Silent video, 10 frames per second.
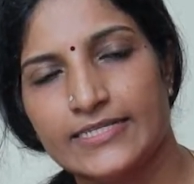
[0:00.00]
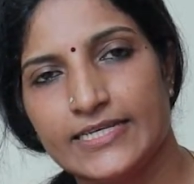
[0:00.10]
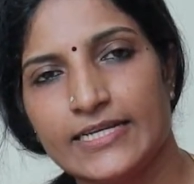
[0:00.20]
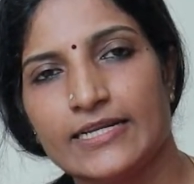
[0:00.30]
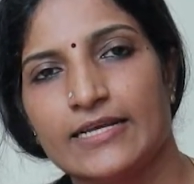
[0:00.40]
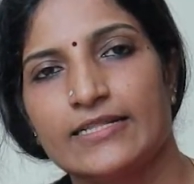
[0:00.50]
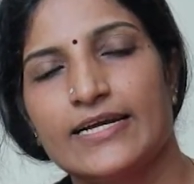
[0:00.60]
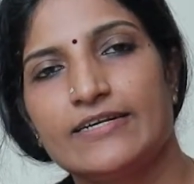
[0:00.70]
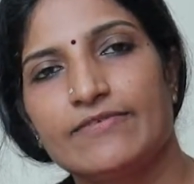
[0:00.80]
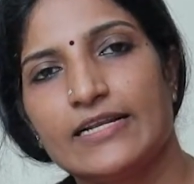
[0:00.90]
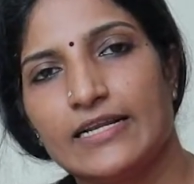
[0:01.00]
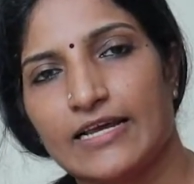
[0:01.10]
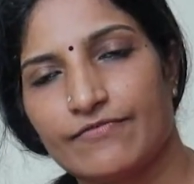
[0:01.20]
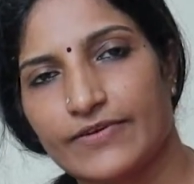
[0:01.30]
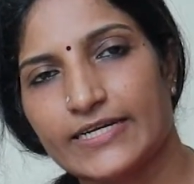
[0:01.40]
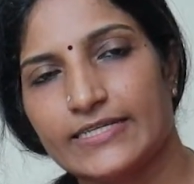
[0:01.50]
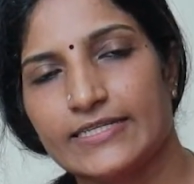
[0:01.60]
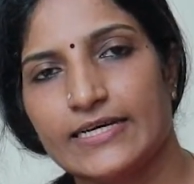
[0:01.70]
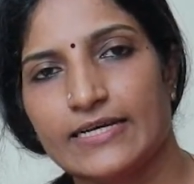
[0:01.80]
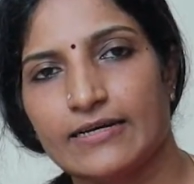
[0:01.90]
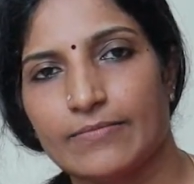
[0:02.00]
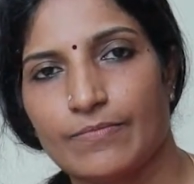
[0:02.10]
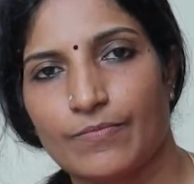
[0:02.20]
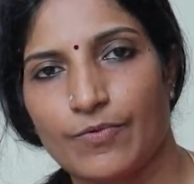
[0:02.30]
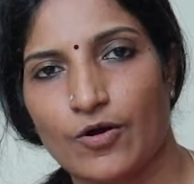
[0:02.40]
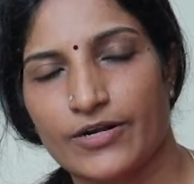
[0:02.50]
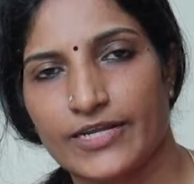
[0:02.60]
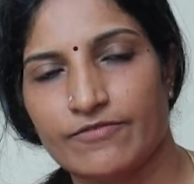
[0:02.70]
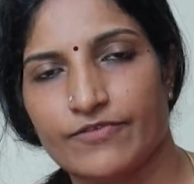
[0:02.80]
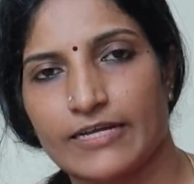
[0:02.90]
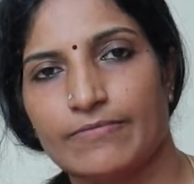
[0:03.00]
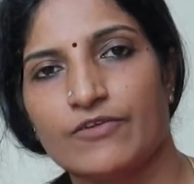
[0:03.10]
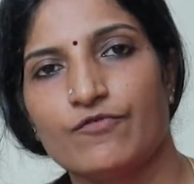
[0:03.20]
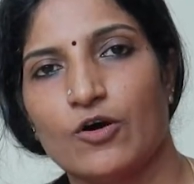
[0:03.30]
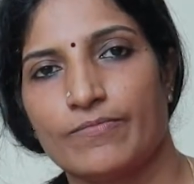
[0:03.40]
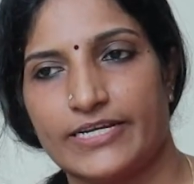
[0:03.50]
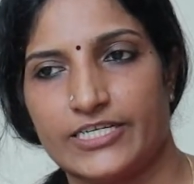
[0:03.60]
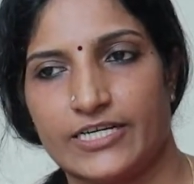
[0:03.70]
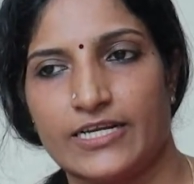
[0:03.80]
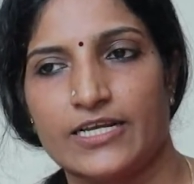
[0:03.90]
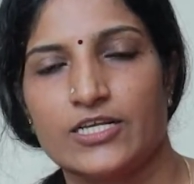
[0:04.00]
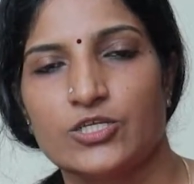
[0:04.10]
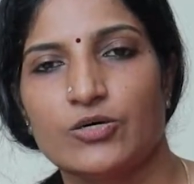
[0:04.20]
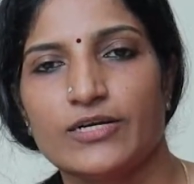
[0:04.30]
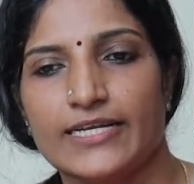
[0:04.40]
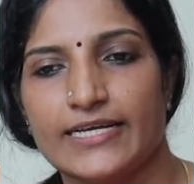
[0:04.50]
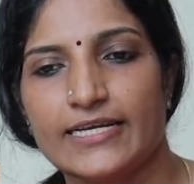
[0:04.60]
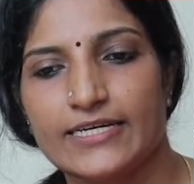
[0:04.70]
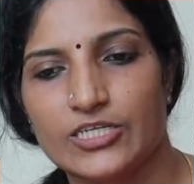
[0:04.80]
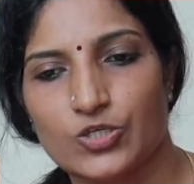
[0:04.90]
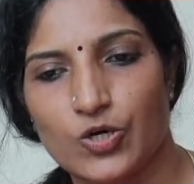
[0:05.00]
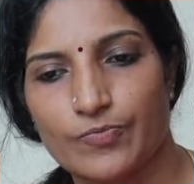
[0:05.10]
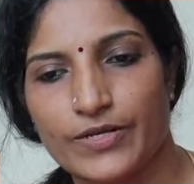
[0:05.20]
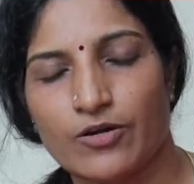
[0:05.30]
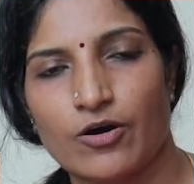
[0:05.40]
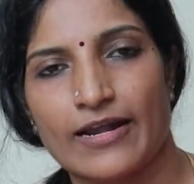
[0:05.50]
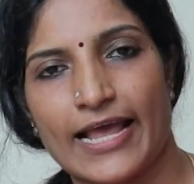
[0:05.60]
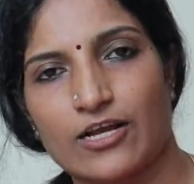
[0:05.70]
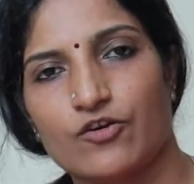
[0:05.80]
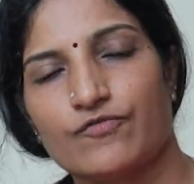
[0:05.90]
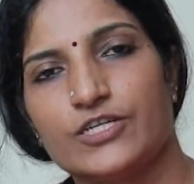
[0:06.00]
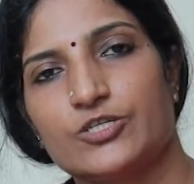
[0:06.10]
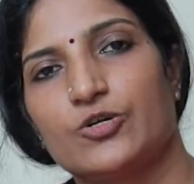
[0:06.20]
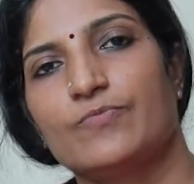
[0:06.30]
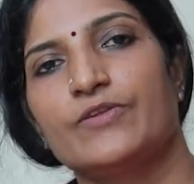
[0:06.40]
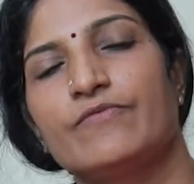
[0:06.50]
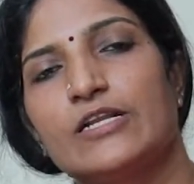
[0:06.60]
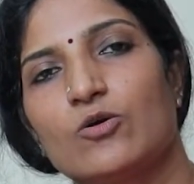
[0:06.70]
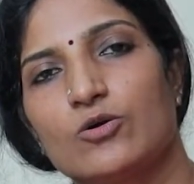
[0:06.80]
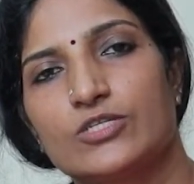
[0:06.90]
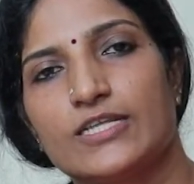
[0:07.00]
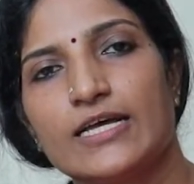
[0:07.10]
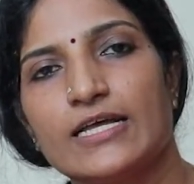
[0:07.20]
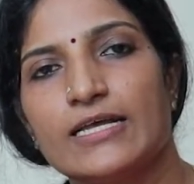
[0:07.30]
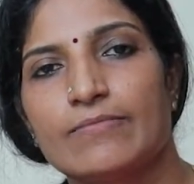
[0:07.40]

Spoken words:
gene, that will affect the protein fiber formation. So here dystrophin or lack of dystrophin will cause the